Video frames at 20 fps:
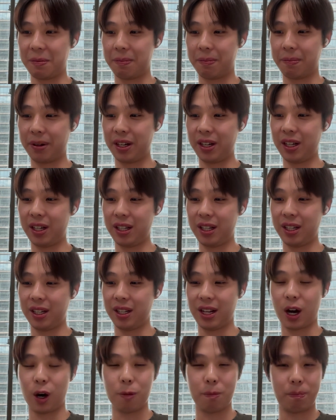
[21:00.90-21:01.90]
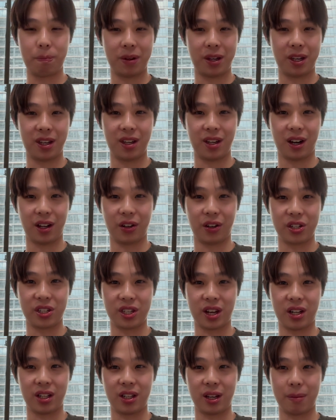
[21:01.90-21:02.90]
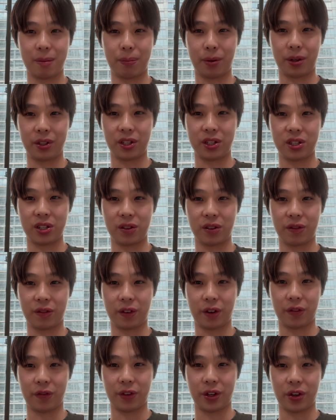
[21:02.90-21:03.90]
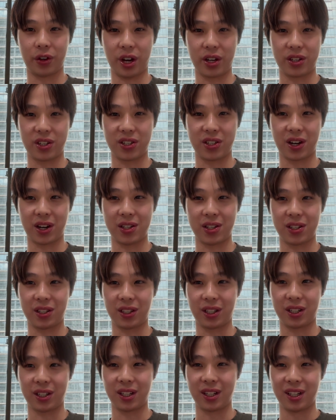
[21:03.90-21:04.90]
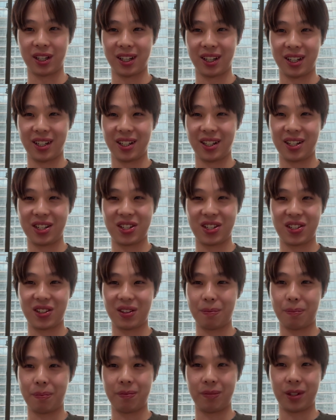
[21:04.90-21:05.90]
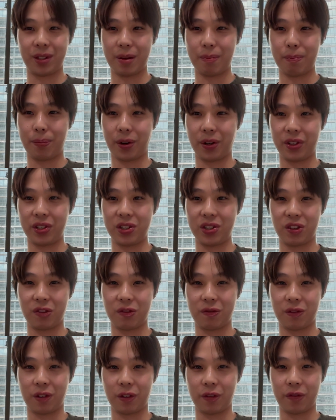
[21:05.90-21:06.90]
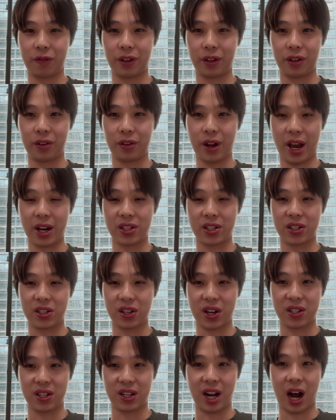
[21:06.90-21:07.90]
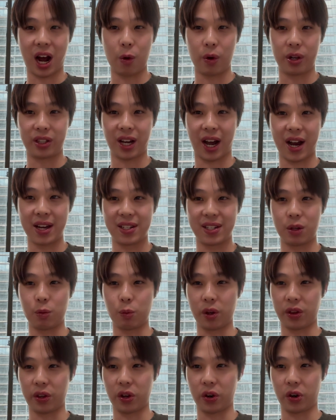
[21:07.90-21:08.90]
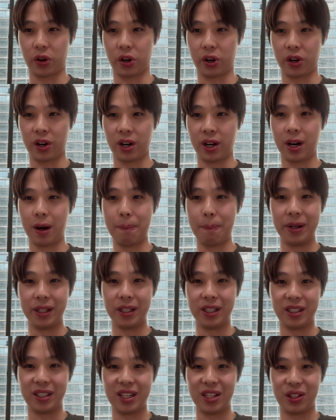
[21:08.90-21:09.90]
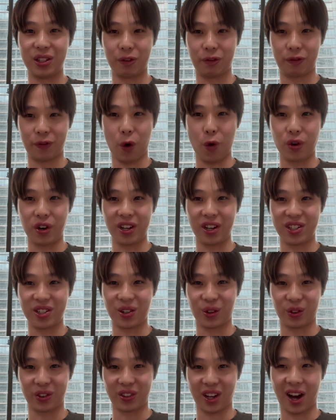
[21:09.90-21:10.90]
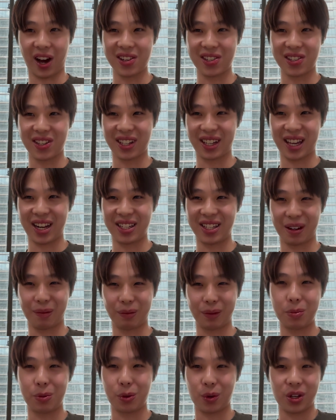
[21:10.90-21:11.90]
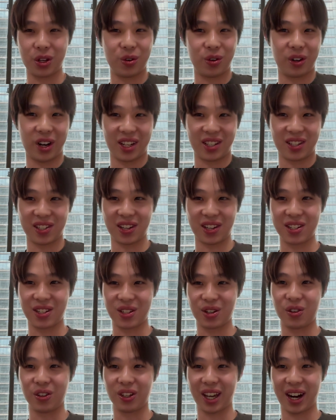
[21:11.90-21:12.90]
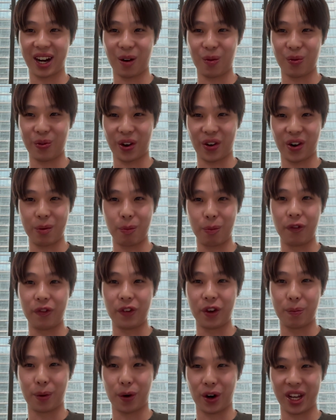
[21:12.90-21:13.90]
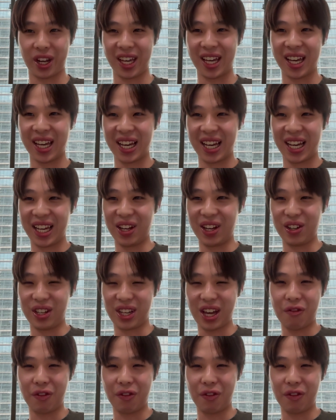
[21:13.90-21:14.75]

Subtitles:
But it helped me understand the importance of exercising and just the importance of exercise and how it ties in with your ability to focus on task again. Sometimes when you don't exercise, you don't get out there and move your body, you get